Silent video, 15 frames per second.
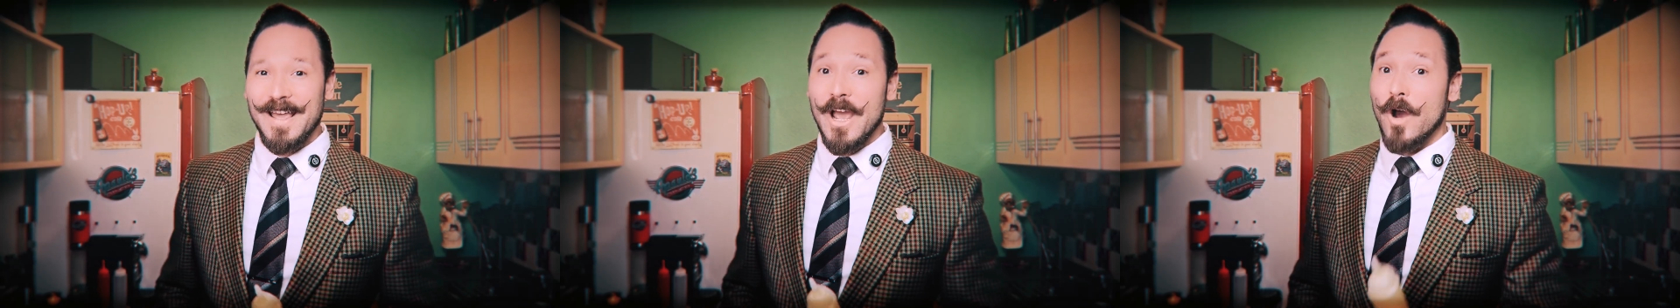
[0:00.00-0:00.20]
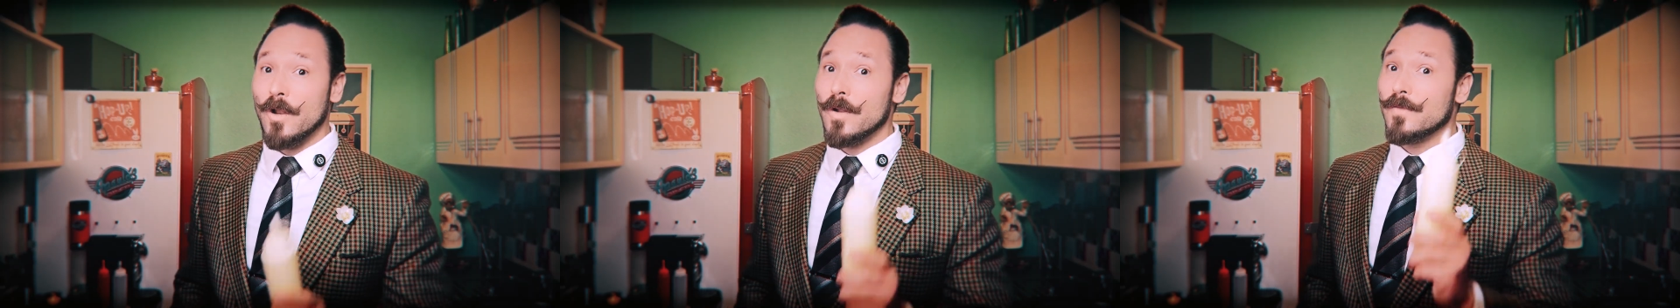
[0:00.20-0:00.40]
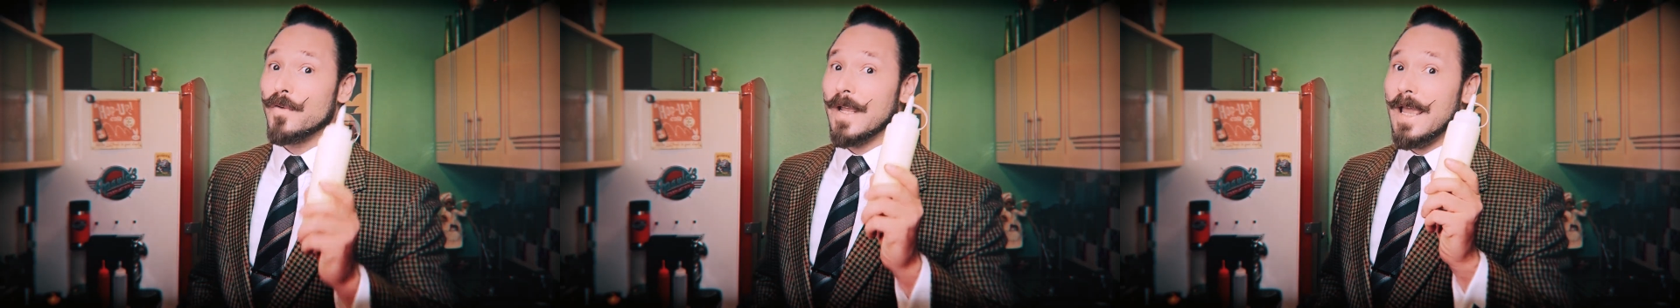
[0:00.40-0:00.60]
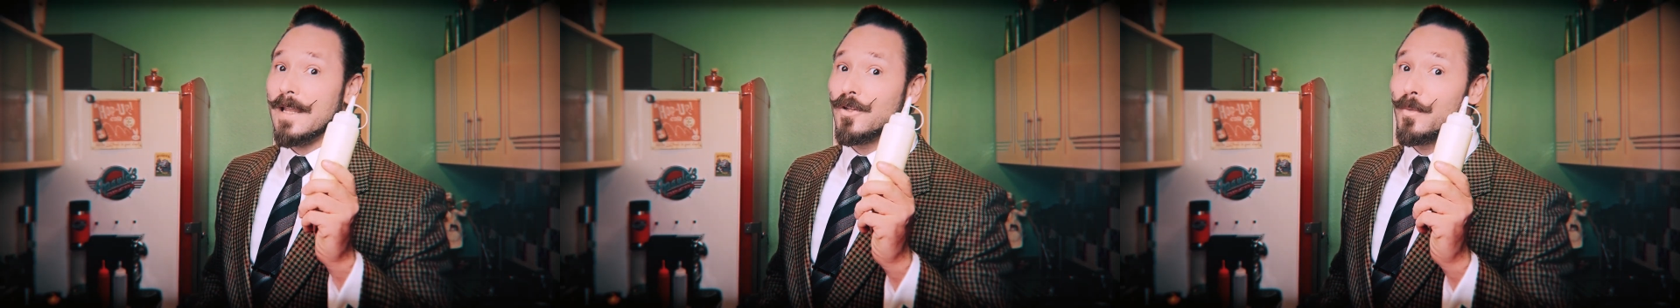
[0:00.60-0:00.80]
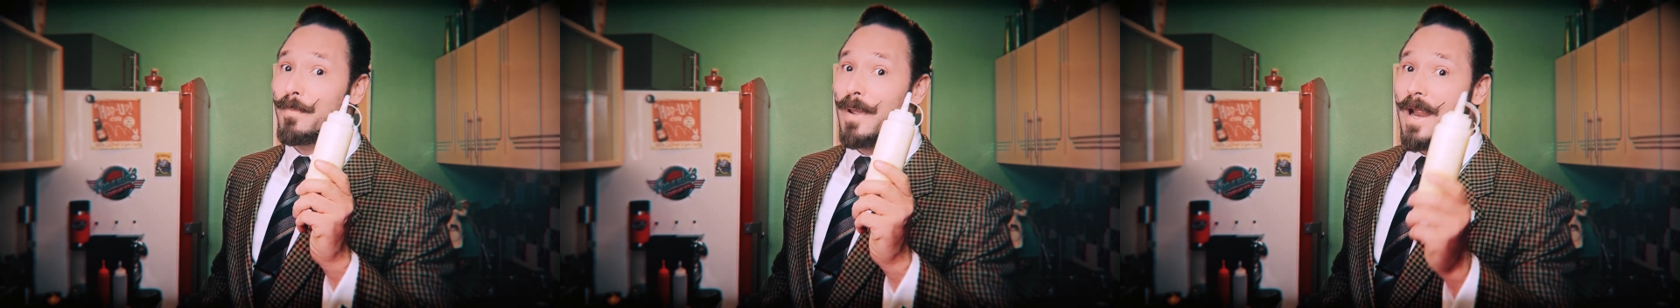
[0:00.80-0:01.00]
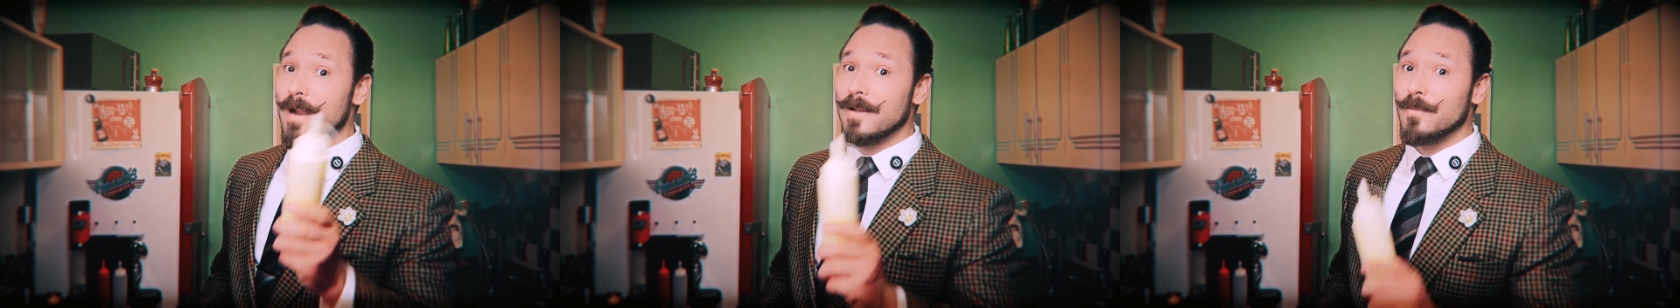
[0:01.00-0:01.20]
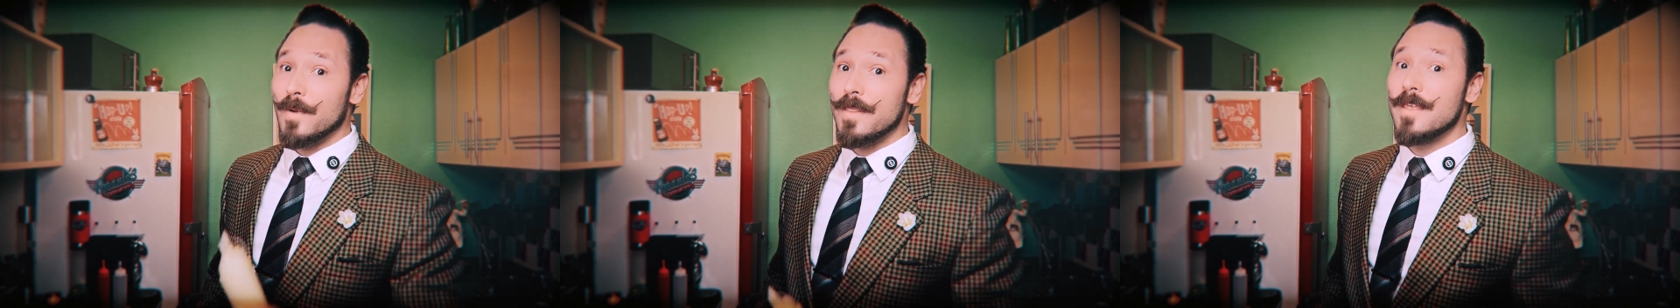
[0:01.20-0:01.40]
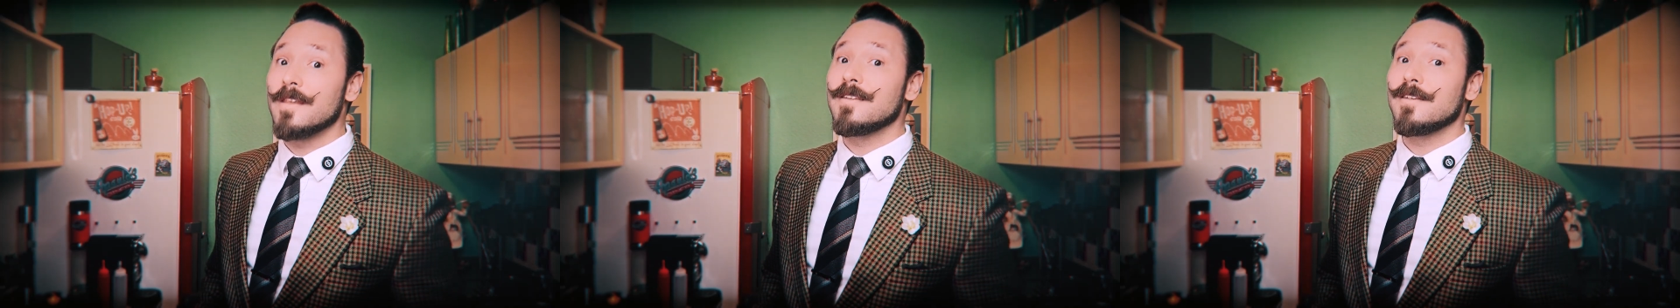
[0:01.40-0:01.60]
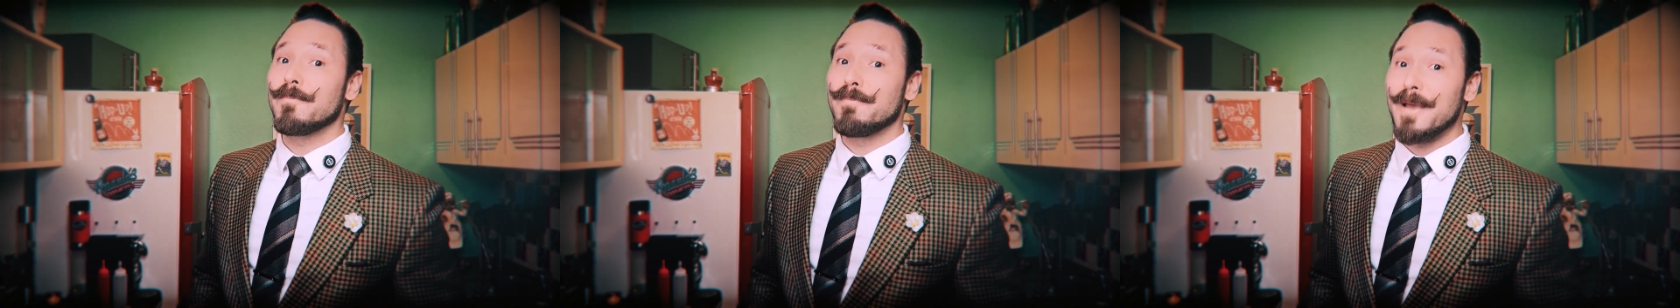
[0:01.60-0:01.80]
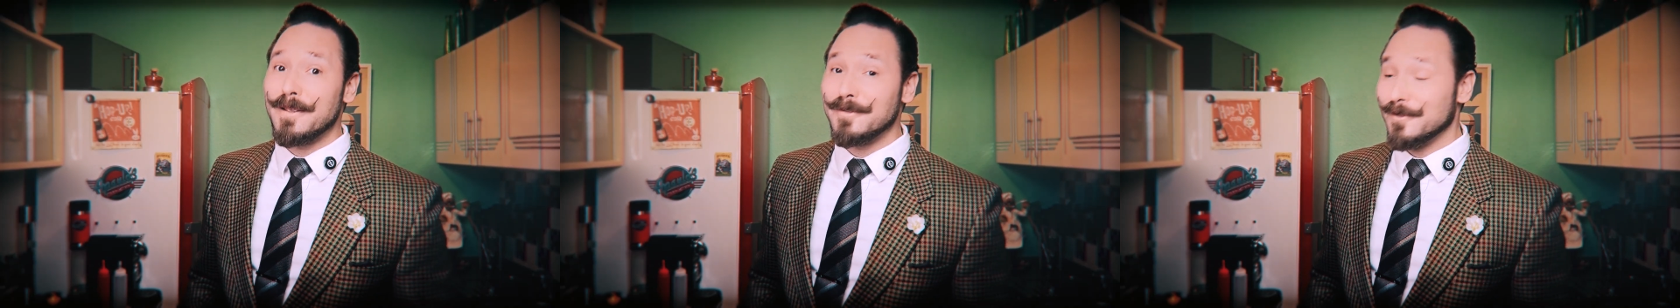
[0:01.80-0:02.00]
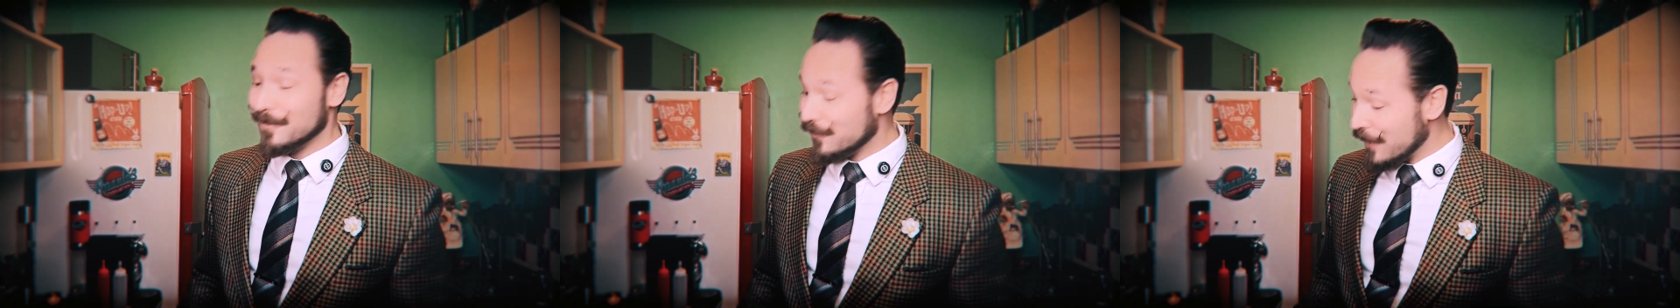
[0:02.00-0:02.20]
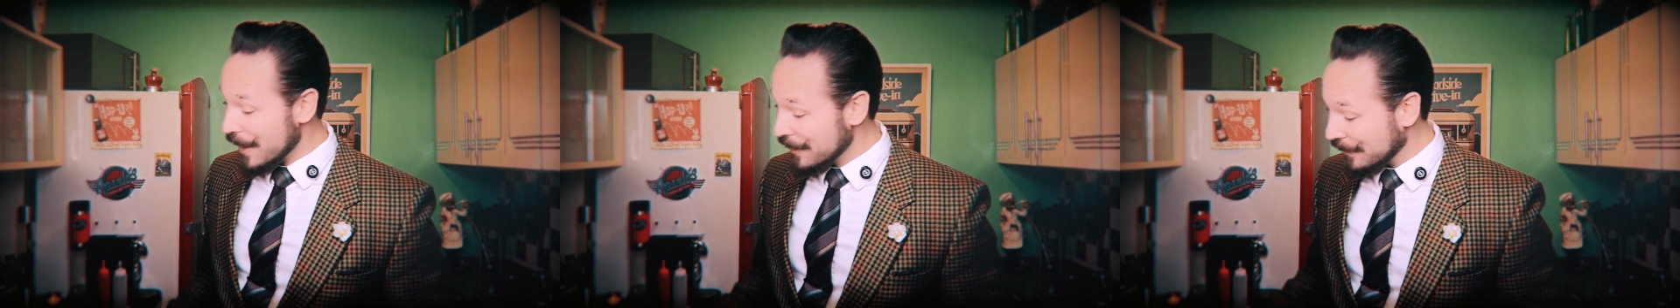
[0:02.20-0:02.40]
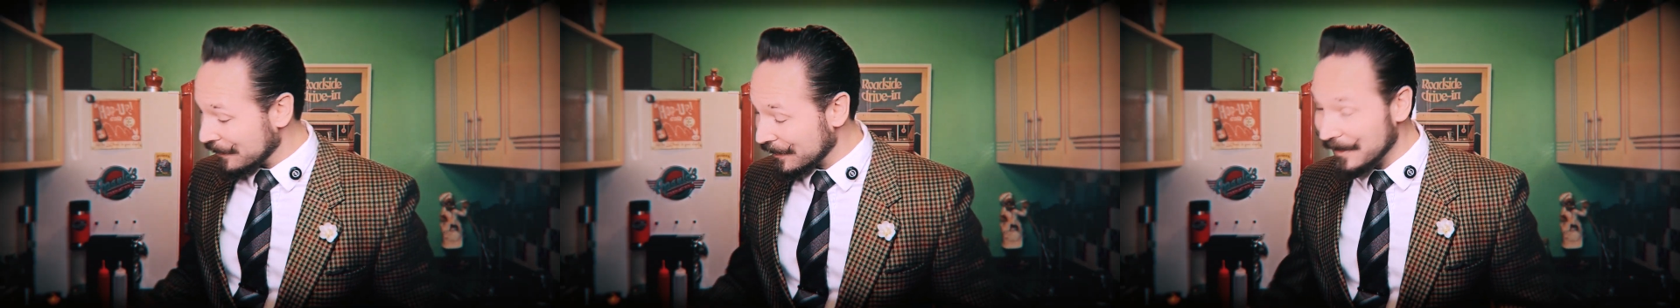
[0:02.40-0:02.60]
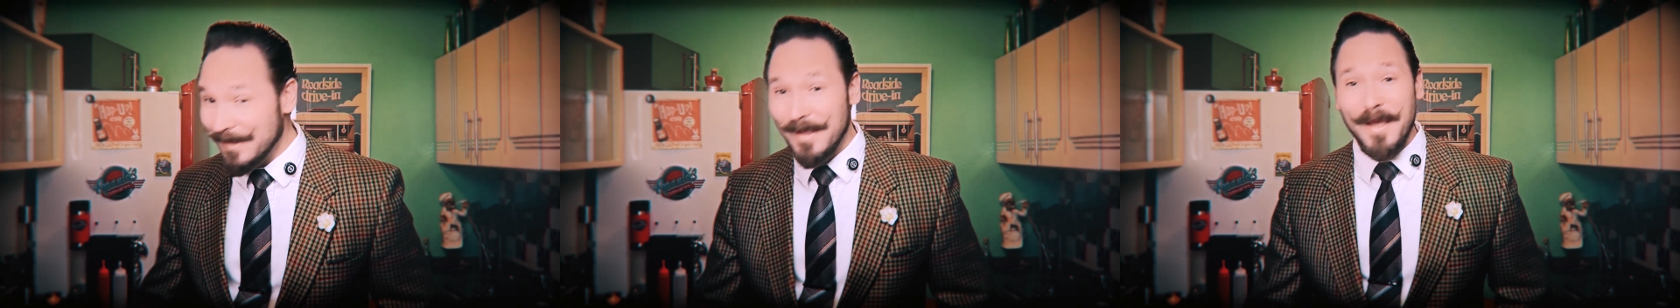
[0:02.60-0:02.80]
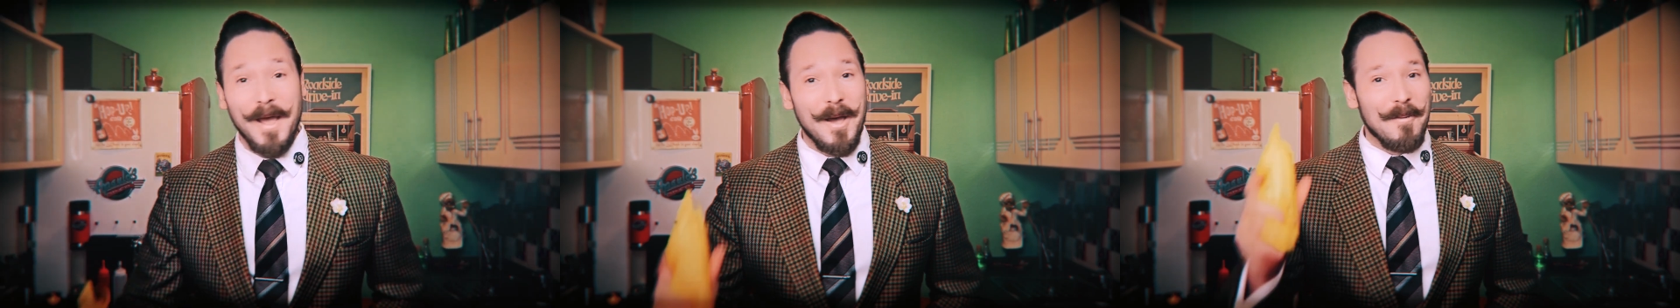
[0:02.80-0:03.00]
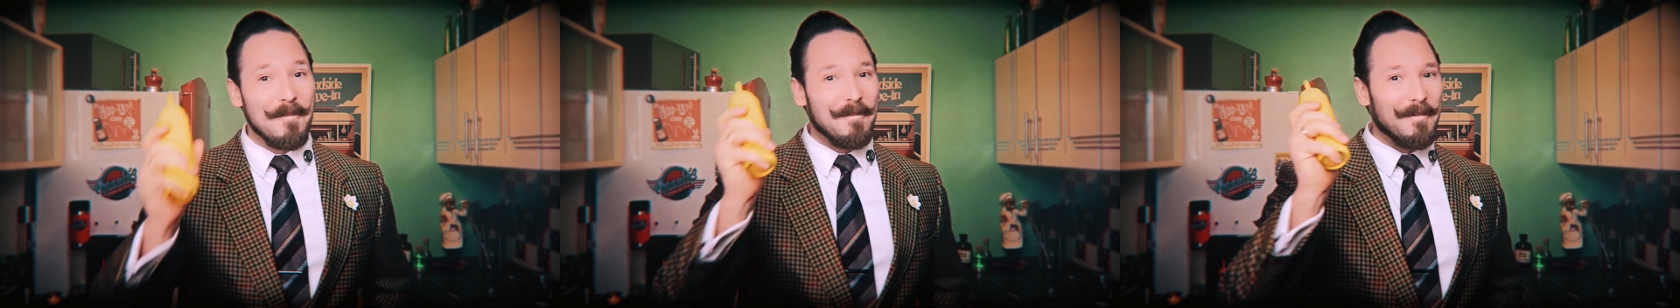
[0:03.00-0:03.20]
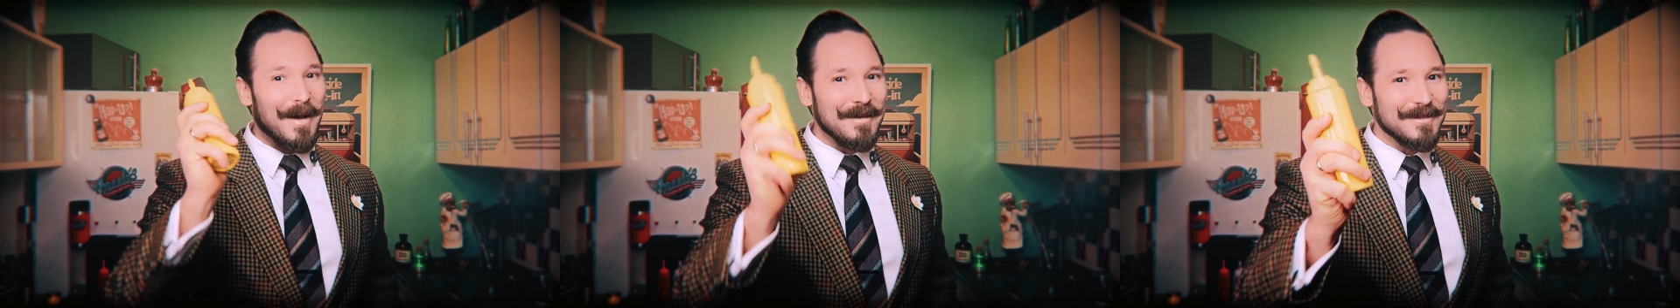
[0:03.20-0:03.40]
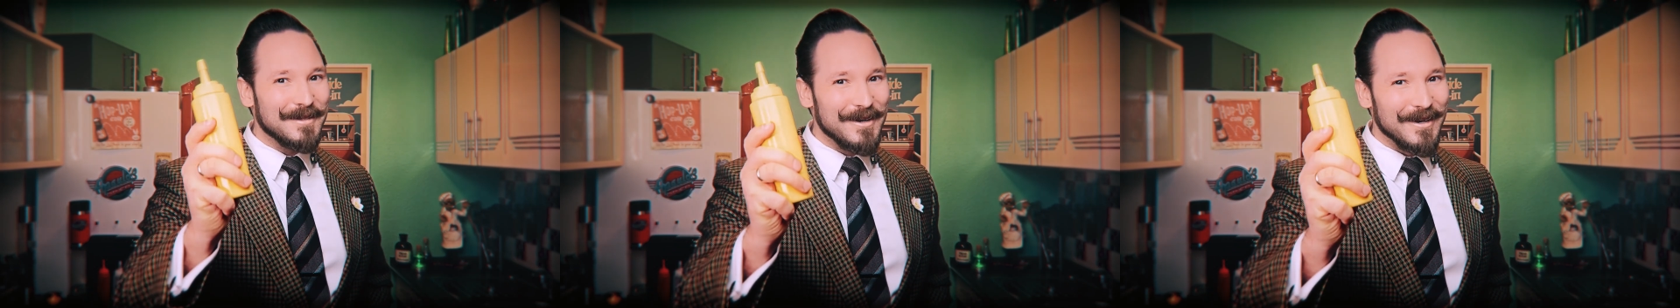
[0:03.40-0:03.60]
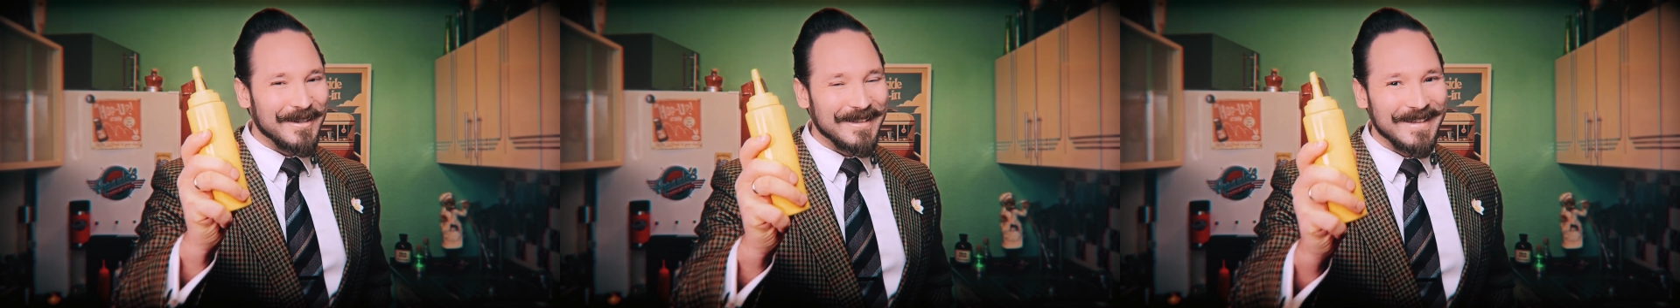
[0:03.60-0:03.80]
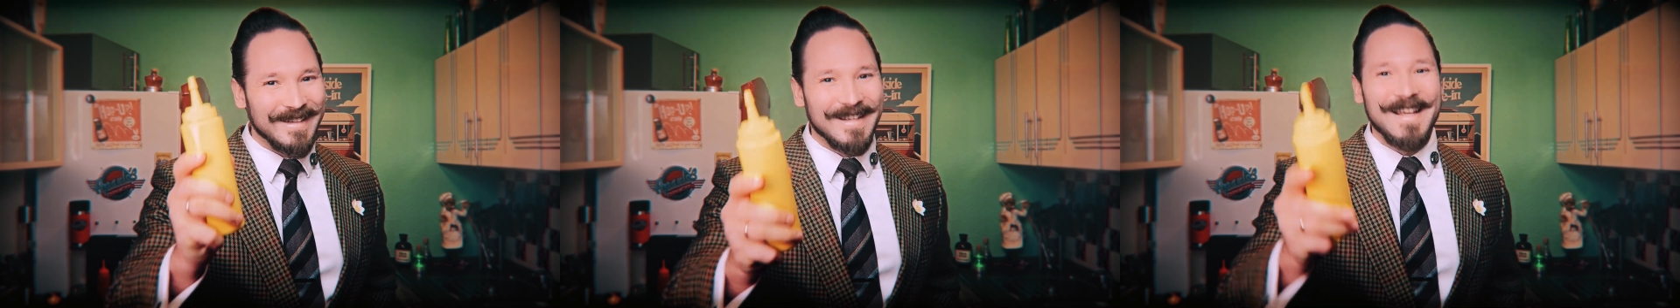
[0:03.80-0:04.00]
And don't forget to pair it with its best friend, mustard.